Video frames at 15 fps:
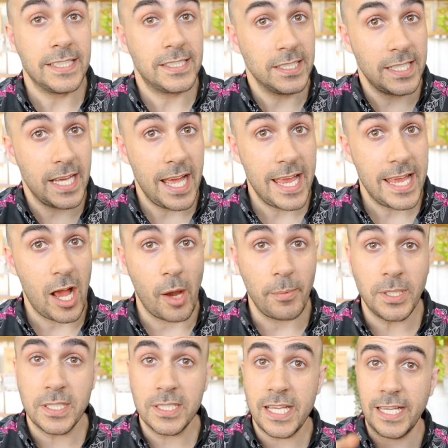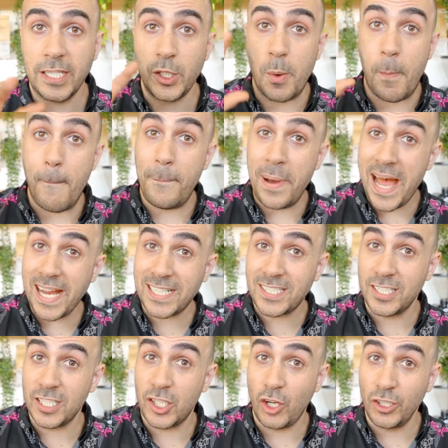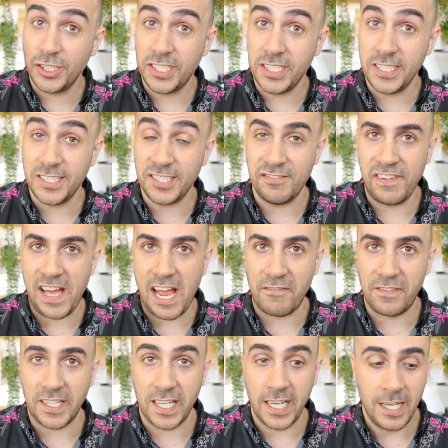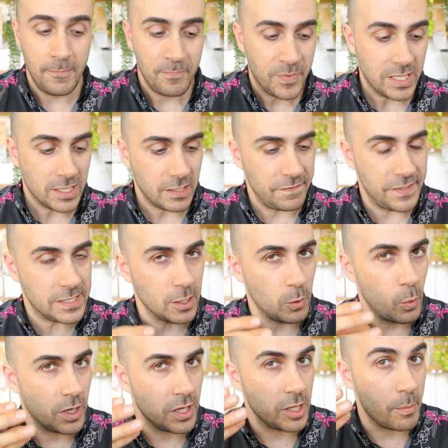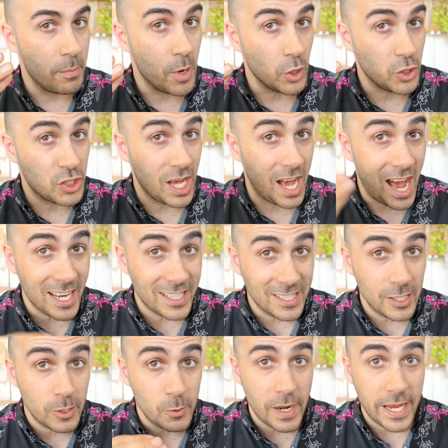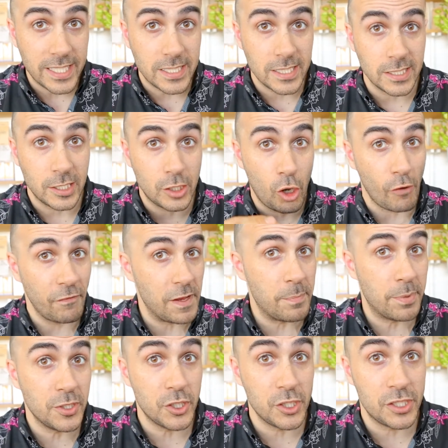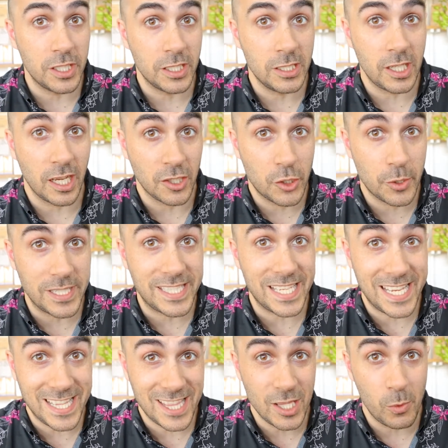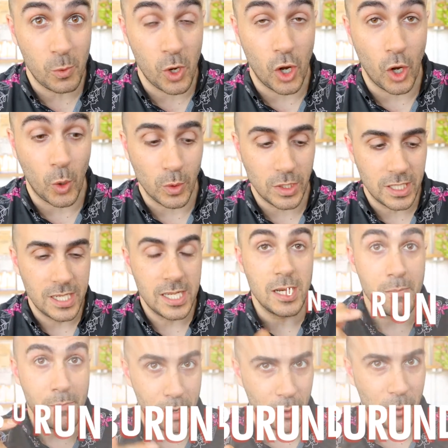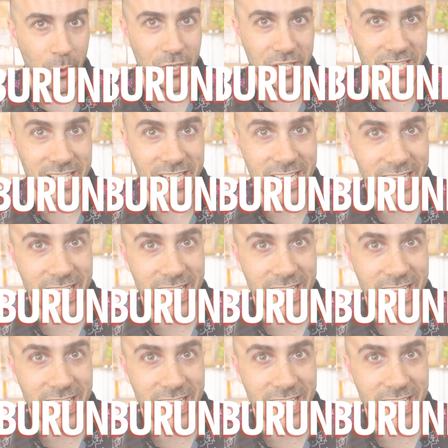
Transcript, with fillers: and today I'm going to take you back to the continent of Africa to visit one of the most underrated coffee producing countries in the world, Burundi.